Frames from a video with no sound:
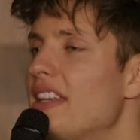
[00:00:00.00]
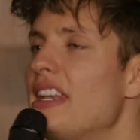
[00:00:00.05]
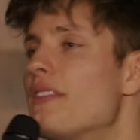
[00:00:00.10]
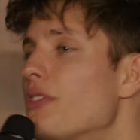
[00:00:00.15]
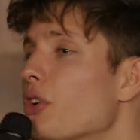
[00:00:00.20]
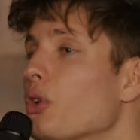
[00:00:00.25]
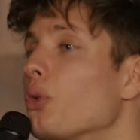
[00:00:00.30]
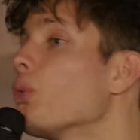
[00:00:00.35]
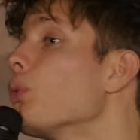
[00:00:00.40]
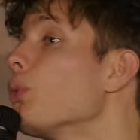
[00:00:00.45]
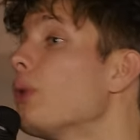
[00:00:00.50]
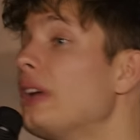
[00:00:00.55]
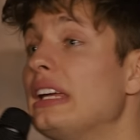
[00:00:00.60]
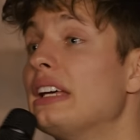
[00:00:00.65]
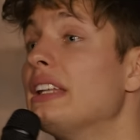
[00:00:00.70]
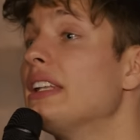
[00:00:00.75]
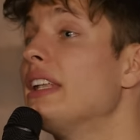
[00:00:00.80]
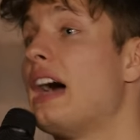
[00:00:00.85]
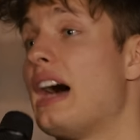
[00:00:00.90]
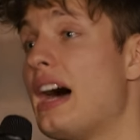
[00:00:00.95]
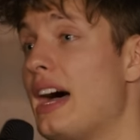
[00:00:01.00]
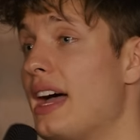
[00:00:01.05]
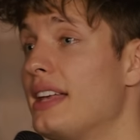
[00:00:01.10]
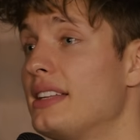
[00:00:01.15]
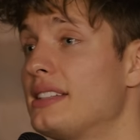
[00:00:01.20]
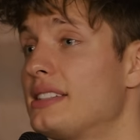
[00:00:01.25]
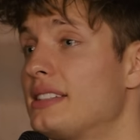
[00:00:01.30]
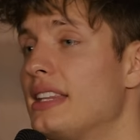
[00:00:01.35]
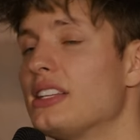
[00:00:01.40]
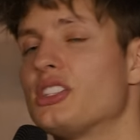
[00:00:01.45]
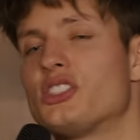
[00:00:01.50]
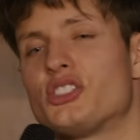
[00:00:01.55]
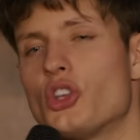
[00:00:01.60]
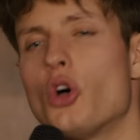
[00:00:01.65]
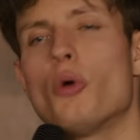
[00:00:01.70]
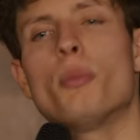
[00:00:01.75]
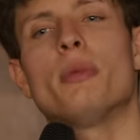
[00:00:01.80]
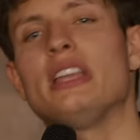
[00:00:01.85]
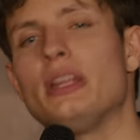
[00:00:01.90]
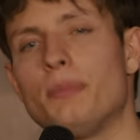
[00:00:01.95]
never realized that
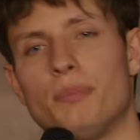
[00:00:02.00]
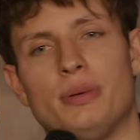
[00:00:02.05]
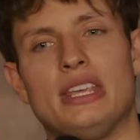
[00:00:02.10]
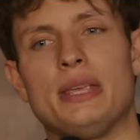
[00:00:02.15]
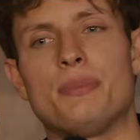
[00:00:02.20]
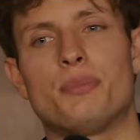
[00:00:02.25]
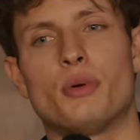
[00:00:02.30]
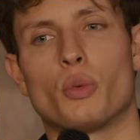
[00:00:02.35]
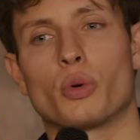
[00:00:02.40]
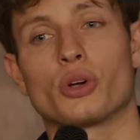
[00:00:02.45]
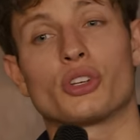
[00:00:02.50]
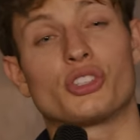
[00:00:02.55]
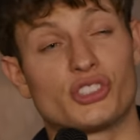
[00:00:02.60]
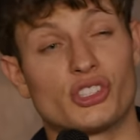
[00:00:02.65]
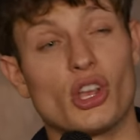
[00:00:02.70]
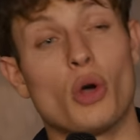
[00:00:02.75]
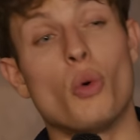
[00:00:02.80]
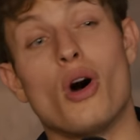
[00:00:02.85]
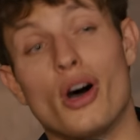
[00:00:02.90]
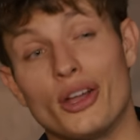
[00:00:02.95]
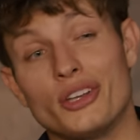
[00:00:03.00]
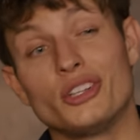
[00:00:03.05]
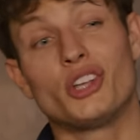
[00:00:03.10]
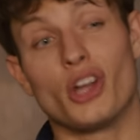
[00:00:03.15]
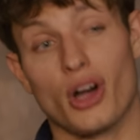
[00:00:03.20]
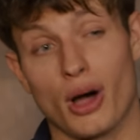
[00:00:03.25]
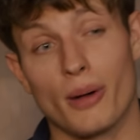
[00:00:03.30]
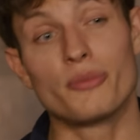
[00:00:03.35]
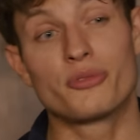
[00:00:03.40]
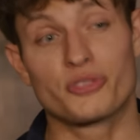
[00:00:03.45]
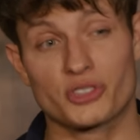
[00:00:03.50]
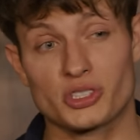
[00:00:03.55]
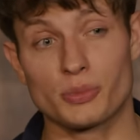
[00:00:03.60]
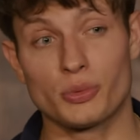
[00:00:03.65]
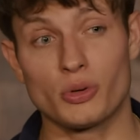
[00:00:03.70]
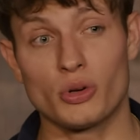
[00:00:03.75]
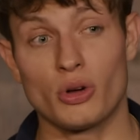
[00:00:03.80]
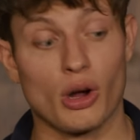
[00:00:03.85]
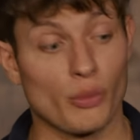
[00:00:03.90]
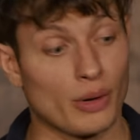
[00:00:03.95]
so many people were so
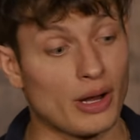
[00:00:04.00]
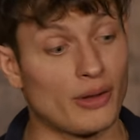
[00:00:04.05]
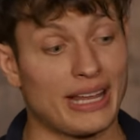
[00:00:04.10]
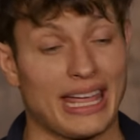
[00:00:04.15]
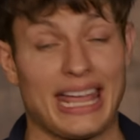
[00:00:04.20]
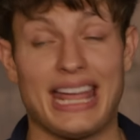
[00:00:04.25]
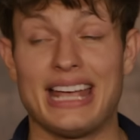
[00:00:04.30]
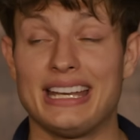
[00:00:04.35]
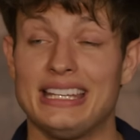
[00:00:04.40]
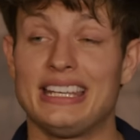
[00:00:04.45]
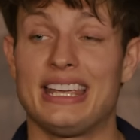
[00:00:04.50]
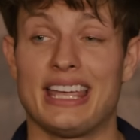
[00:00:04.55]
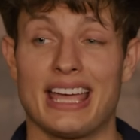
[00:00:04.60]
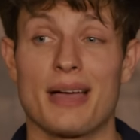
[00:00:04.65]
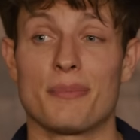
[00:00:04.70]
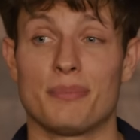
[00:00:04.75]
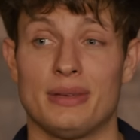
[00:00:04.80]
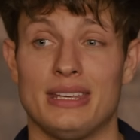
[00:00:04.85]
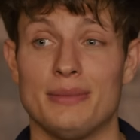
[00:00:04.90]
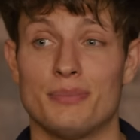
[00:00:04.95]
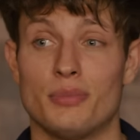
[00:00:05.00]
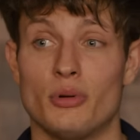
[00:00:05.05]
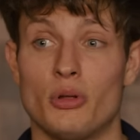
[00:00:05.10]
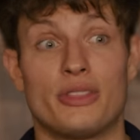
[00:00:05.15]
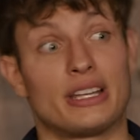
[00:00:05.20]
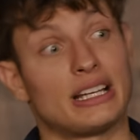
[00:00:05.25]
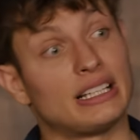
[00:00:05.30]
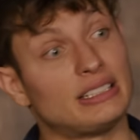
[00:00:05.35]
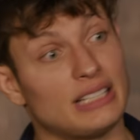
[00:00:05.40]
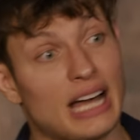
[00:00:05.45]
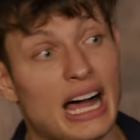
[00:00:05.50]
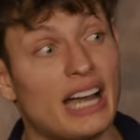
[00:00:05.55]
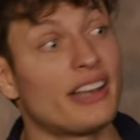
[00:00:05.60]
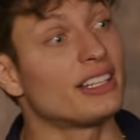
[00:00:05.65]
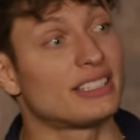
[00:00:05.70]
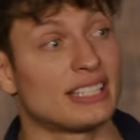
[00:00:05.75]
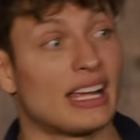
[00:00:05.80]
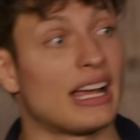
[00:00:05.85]
uncomfortable around handicapped people that a lot of the